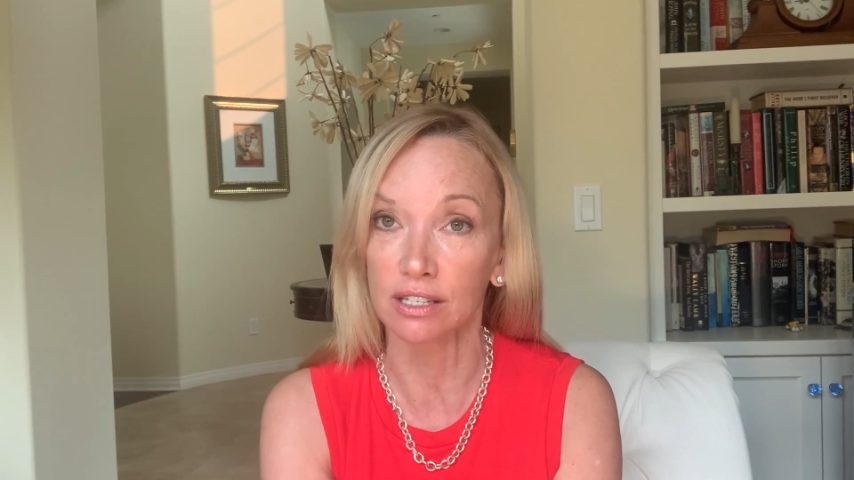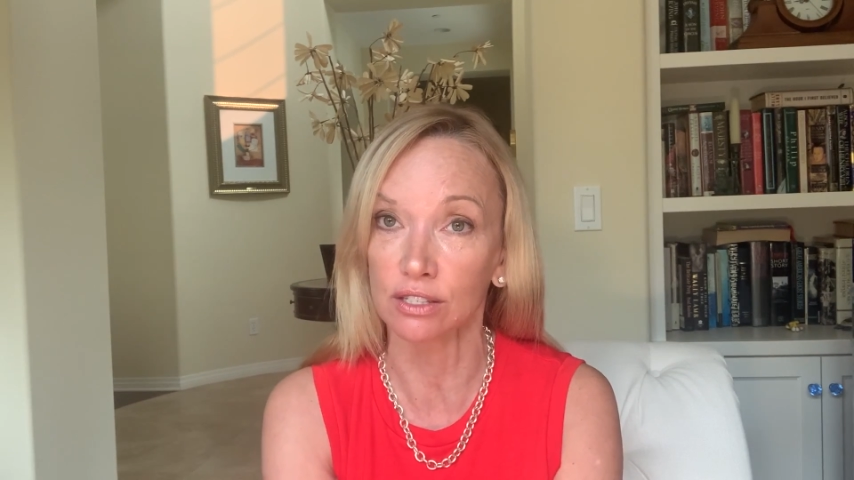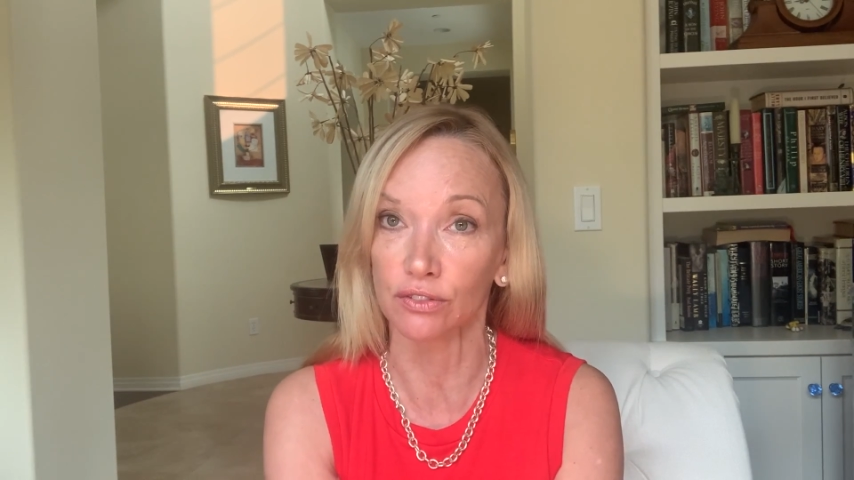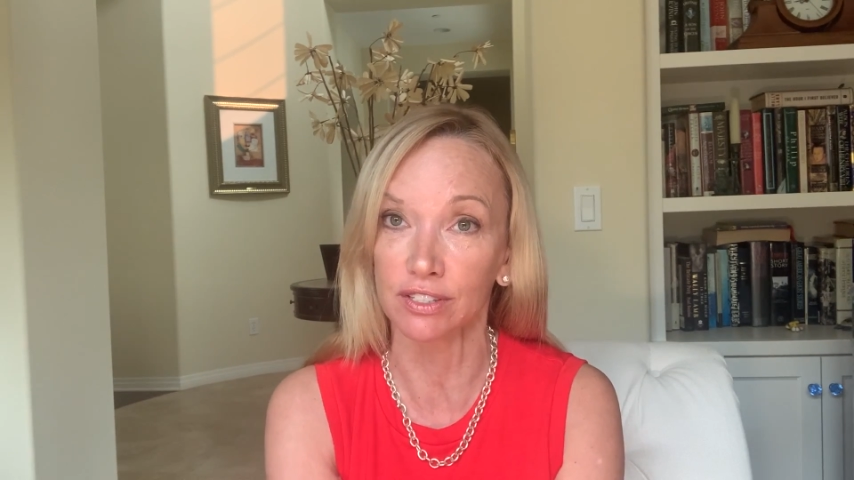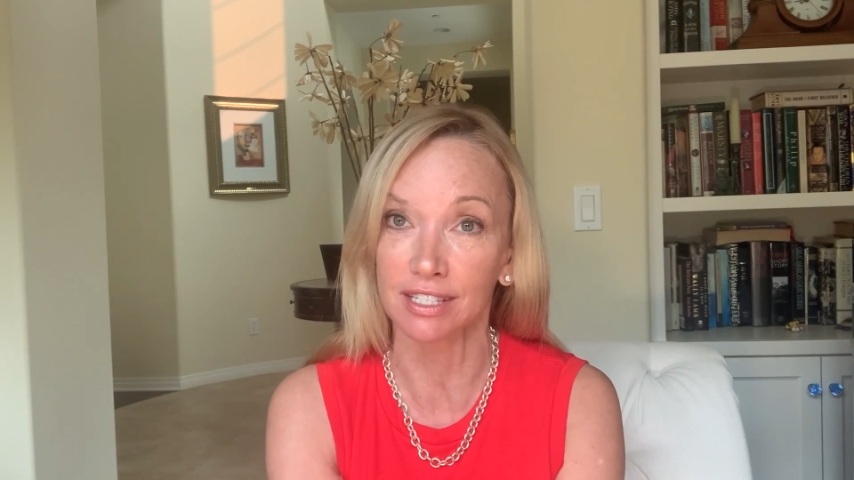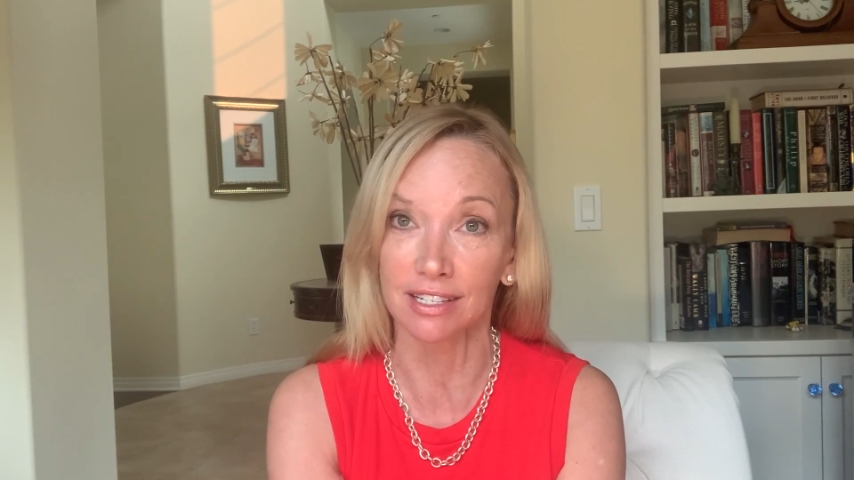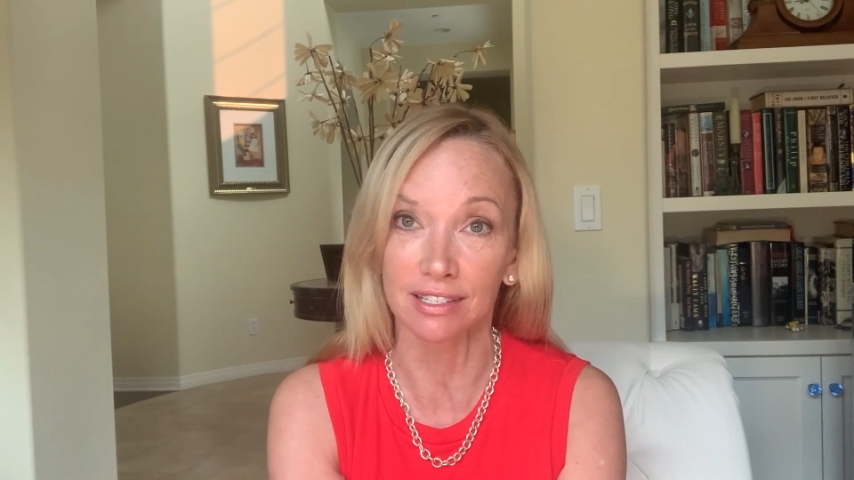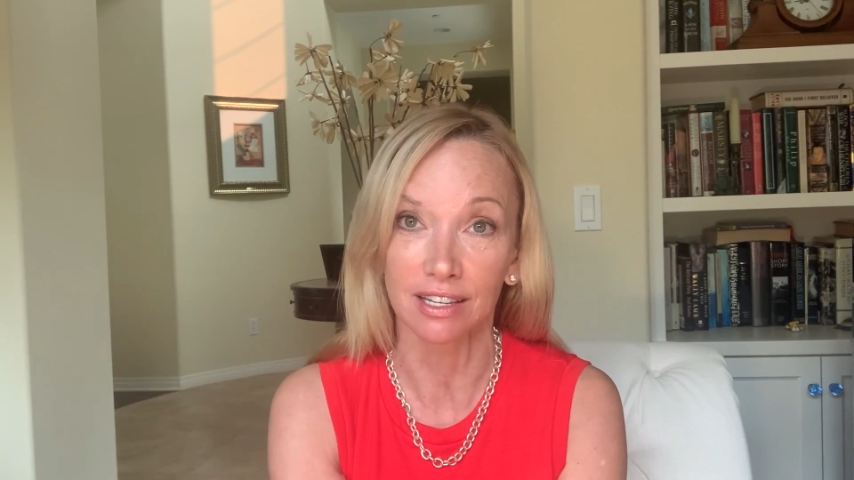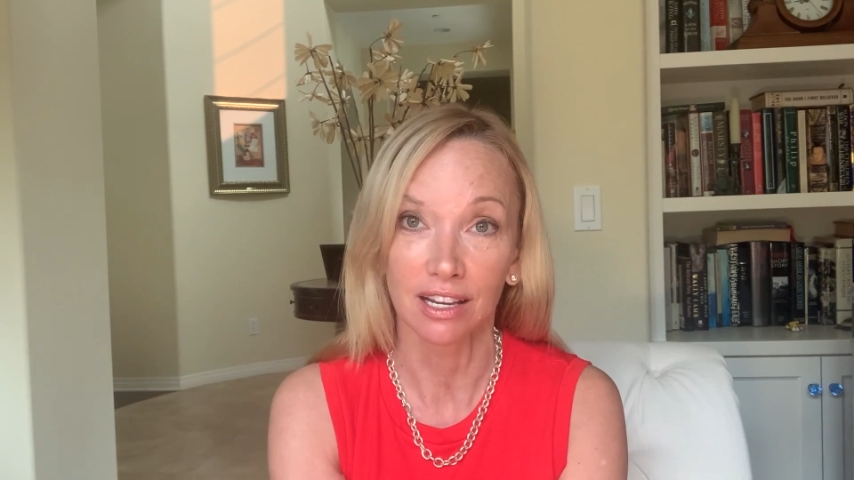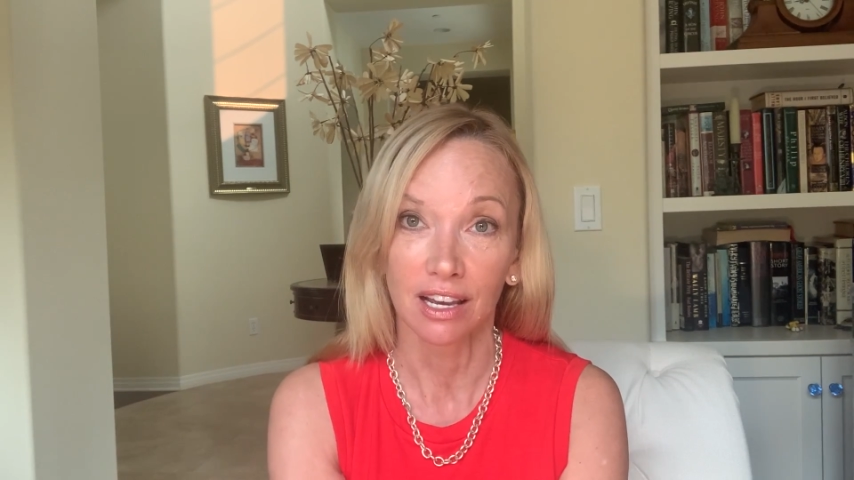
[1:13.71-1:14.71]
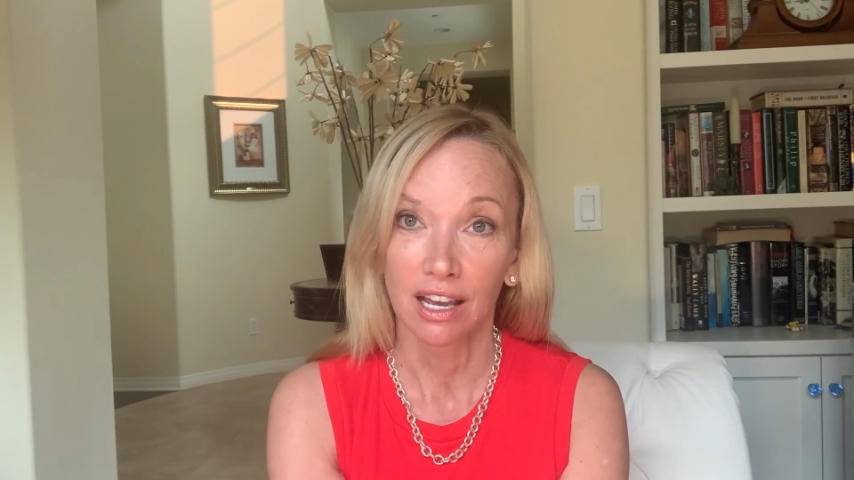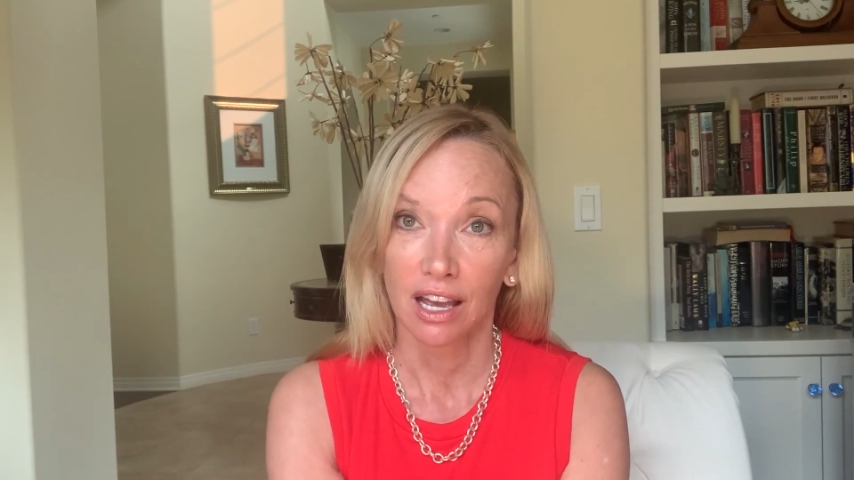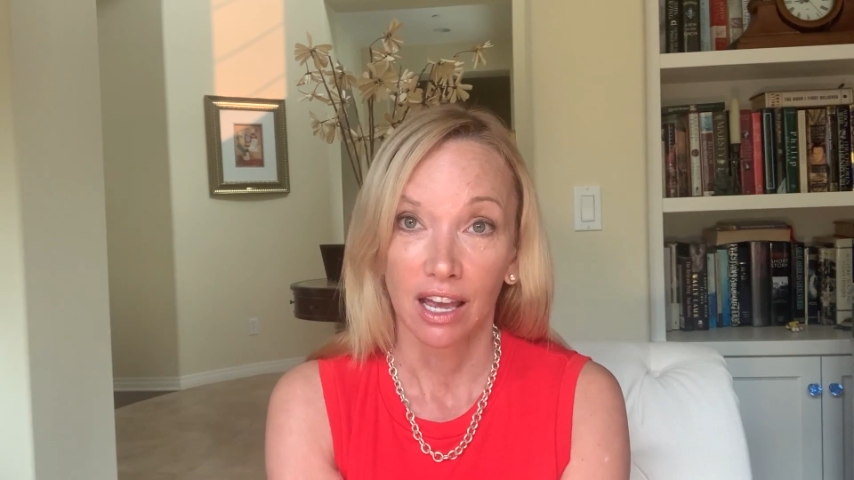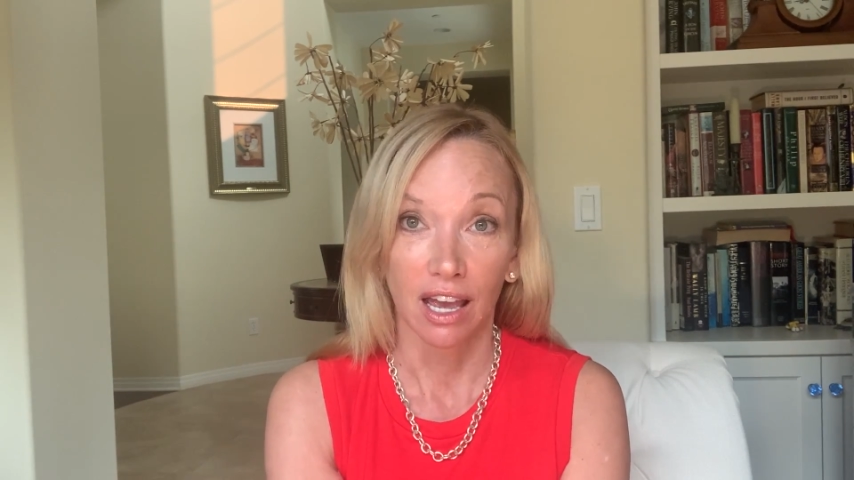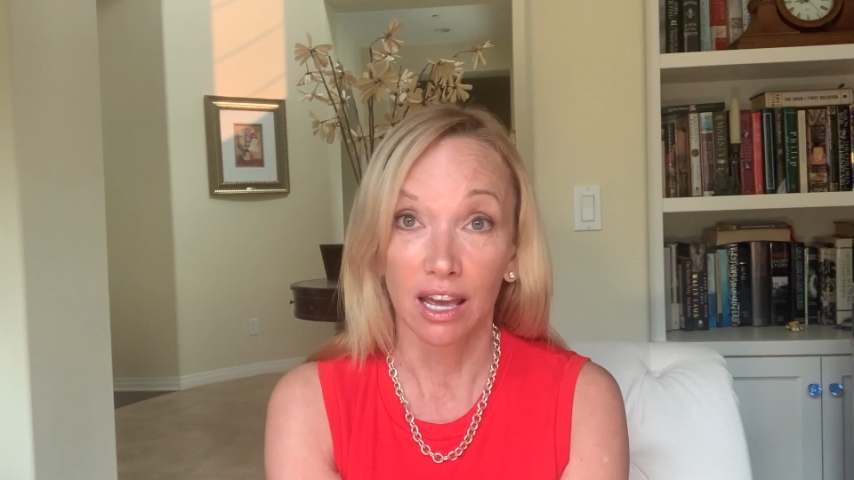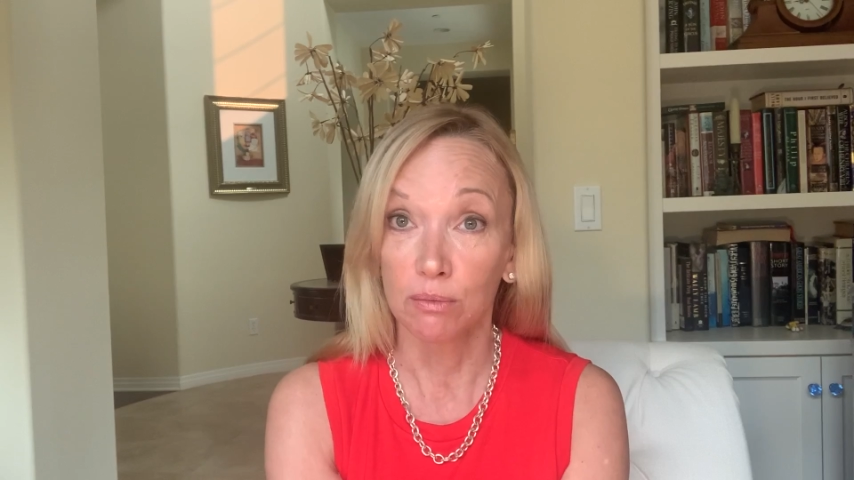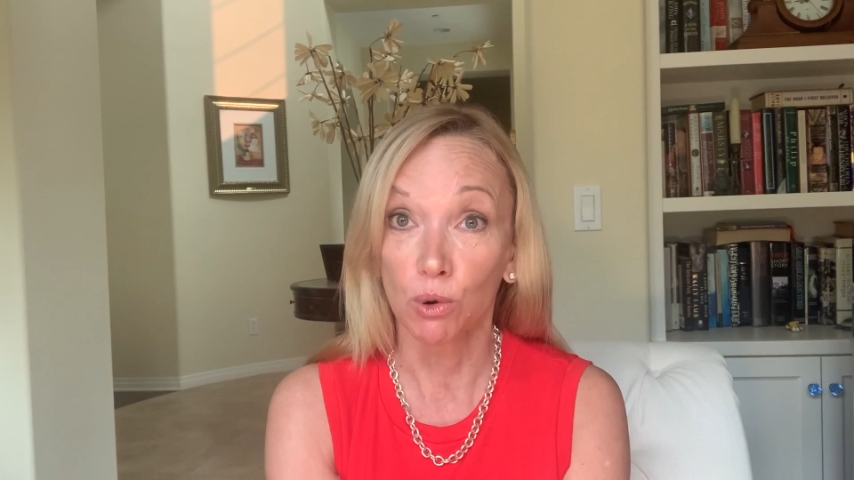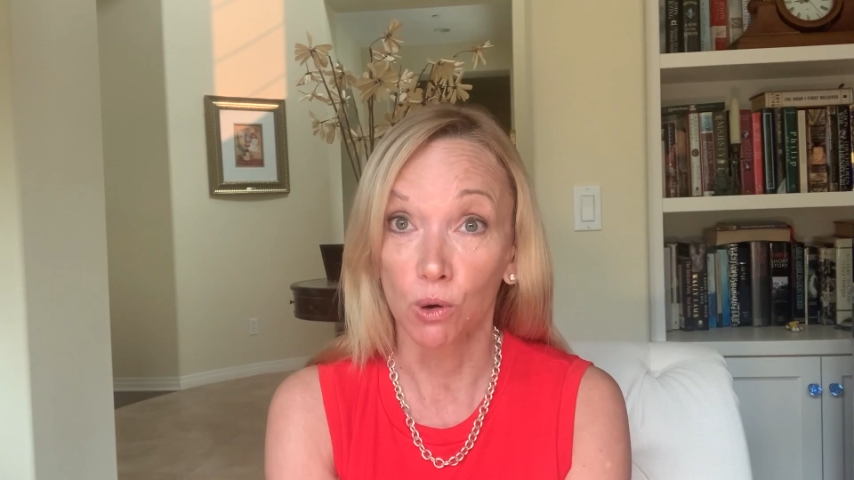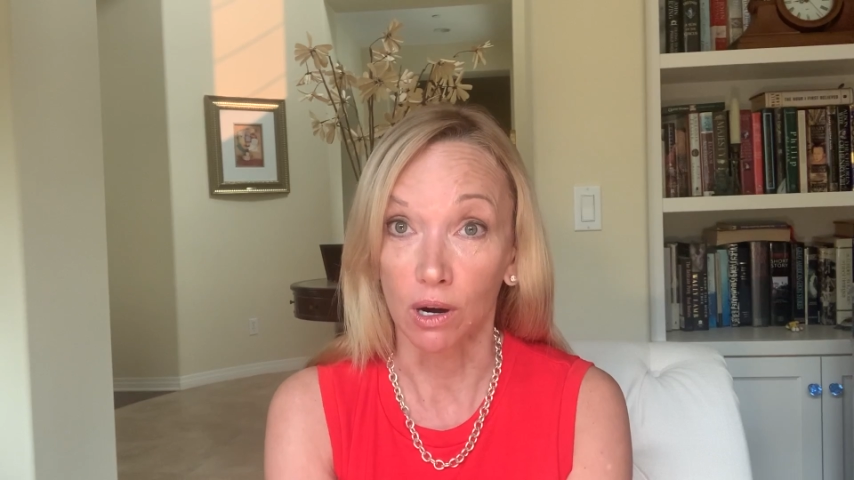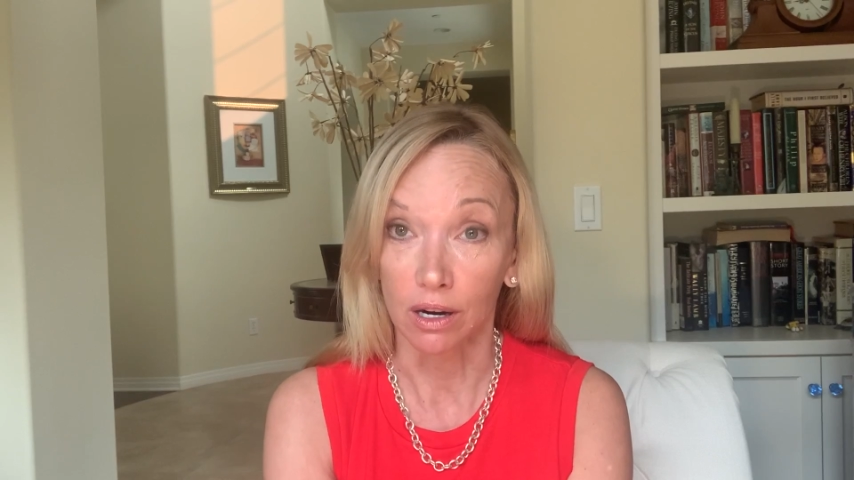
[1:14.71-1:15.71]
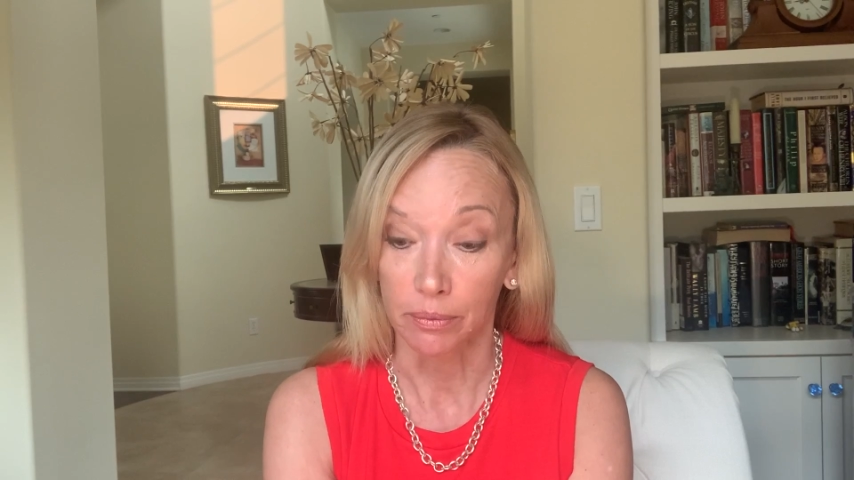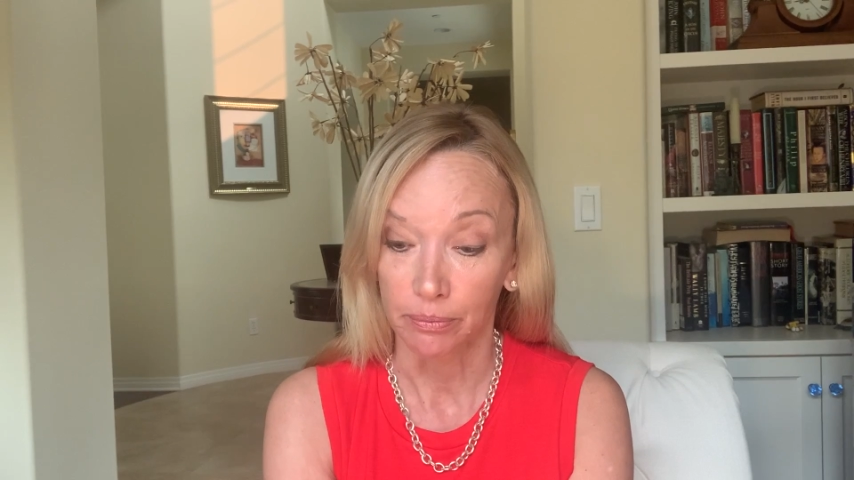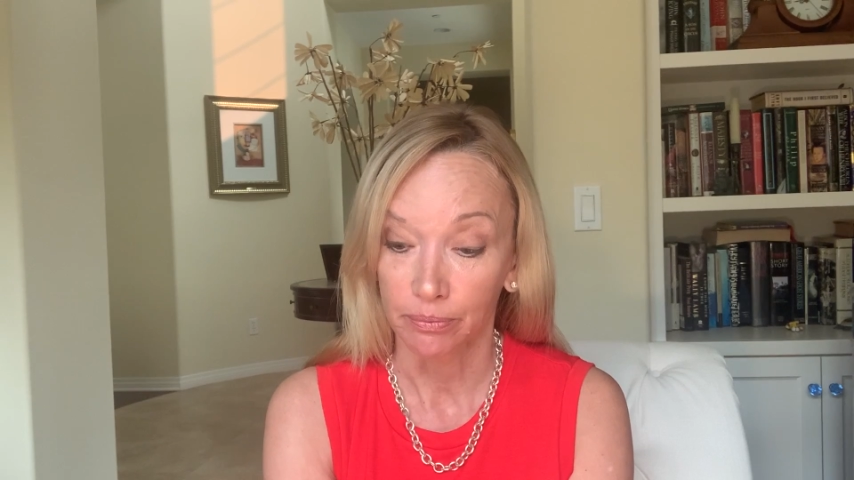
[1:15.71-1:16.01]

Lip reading: services, and more.